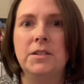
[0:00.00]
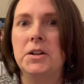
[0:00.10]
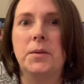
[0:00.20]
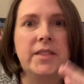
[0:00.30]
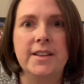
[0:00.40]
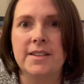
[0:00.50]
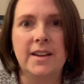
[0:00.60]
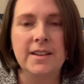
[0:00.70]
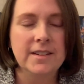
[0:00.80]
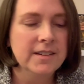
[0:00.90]
You know what that's
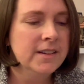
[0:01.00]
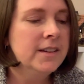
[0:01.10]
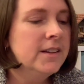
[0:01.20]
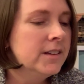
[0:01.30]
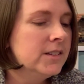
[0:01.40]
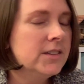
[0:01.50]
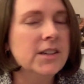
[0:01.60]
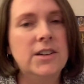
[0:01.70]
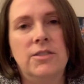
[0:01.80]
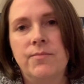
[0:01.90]
like.
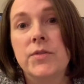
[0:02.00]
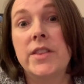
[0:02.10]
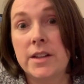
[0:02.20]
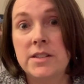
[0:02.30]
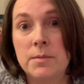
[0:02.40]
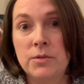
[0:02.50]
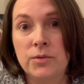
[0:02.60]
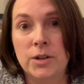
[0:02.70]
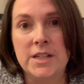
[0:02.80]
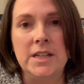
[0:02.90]
So that's number
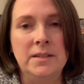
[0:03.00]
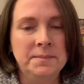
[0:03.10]
14.